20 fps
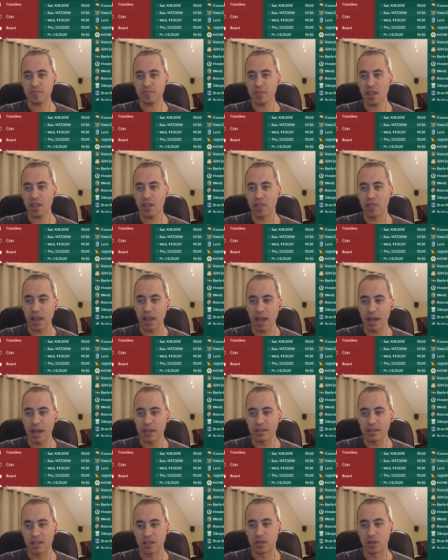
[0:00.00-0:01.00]
They had
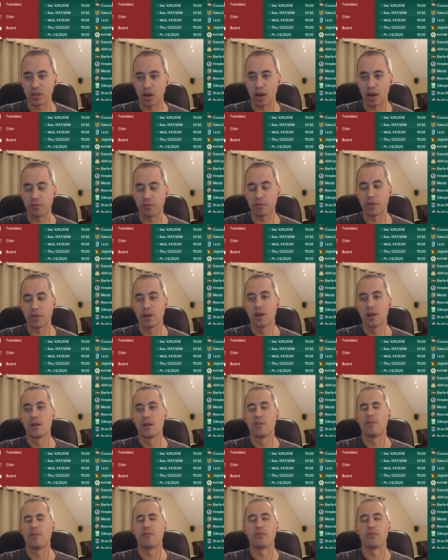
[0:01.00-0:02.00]
to send off
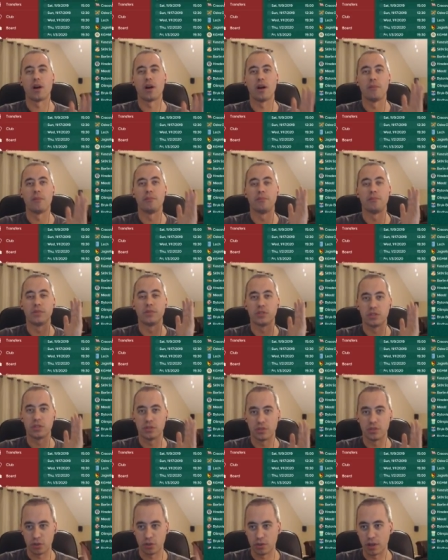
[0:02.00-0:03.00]
from
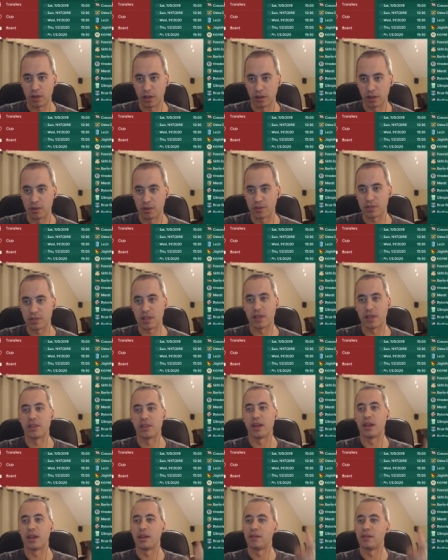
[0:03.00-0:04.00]
two yellows, and
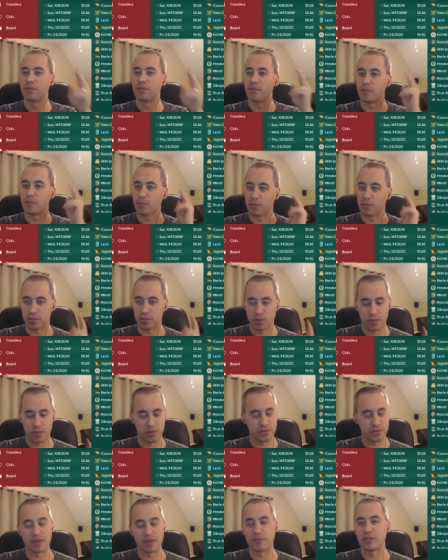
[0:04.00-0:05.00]
then
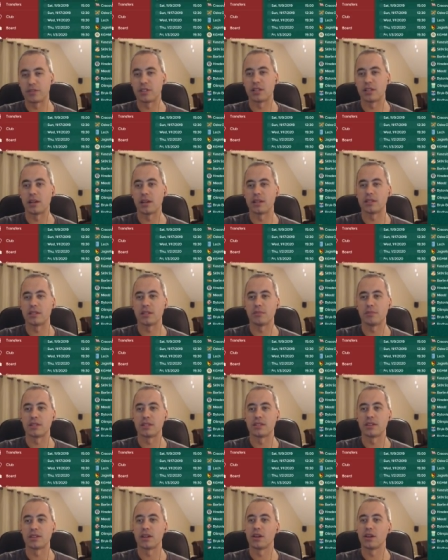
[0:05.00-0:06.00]
seventeen, eighteen
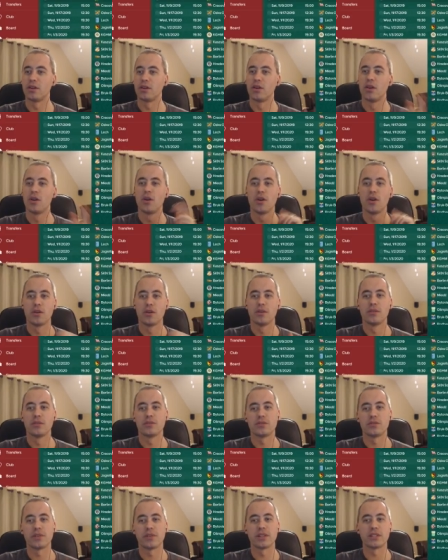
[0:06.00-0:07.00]
minutes later,
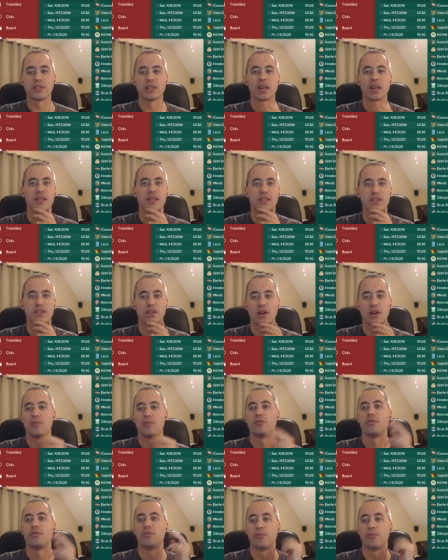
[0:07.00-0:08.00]
Cervensky gets sent
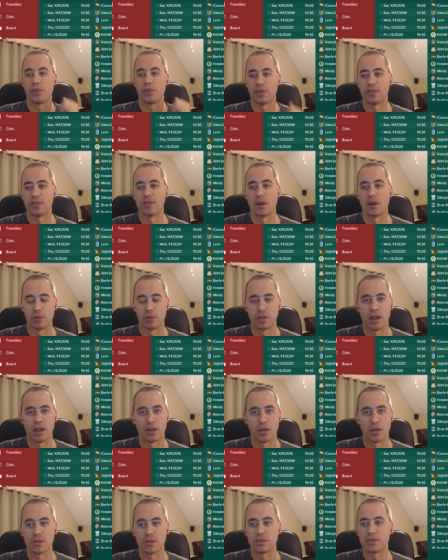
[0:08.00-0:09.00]
off with double
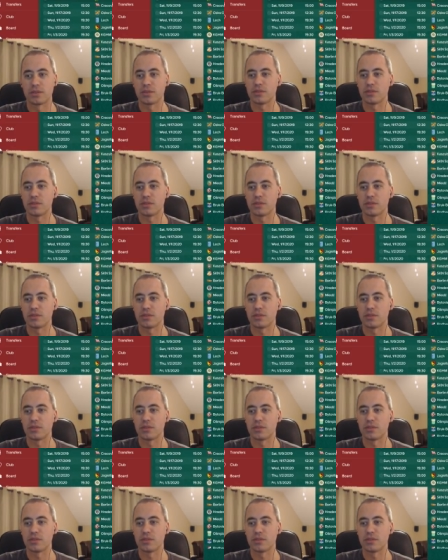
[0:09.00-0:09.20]
yellows.